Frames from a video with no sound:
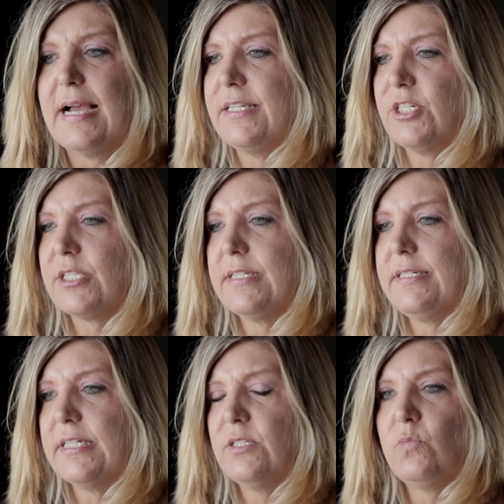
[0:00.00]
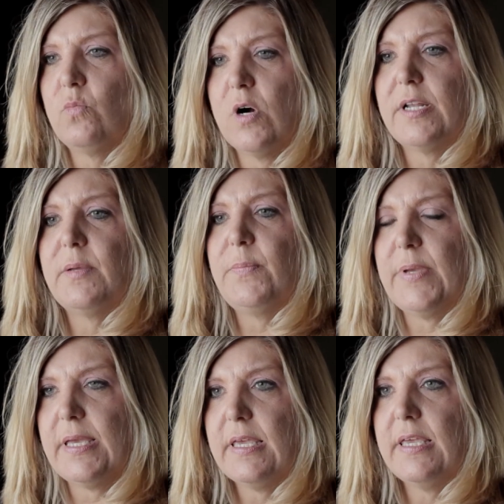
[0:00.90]
just didn't want to
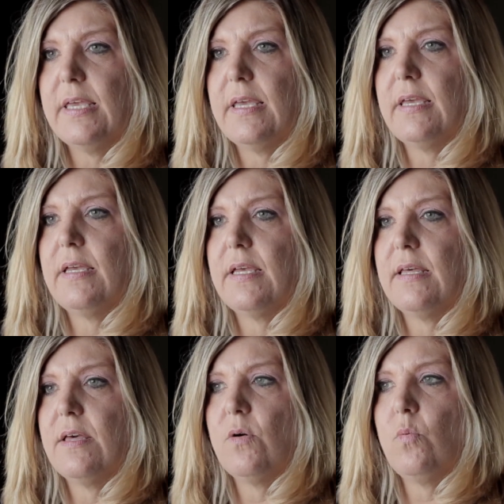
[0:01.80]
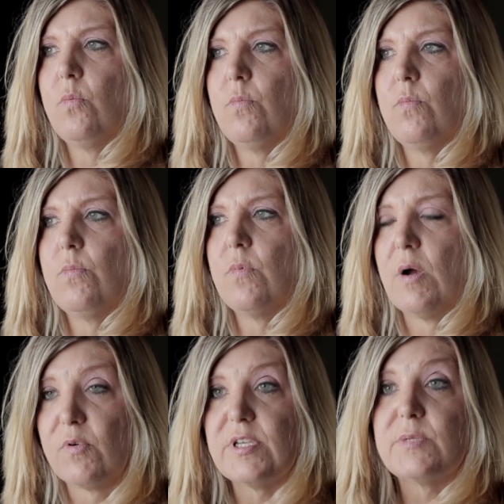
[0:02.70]
be
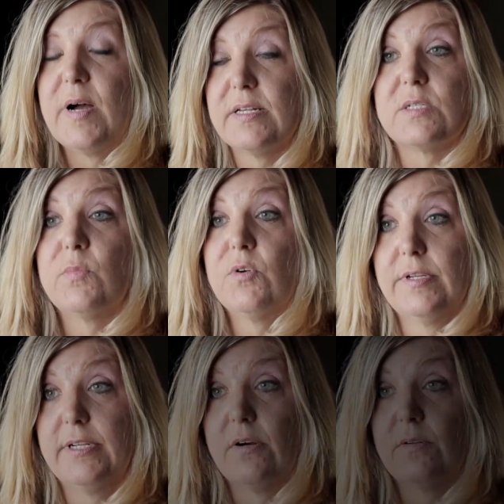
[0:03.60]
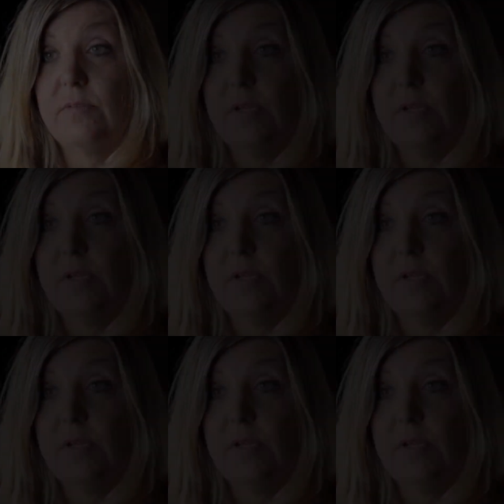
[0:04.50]
a responsible adult.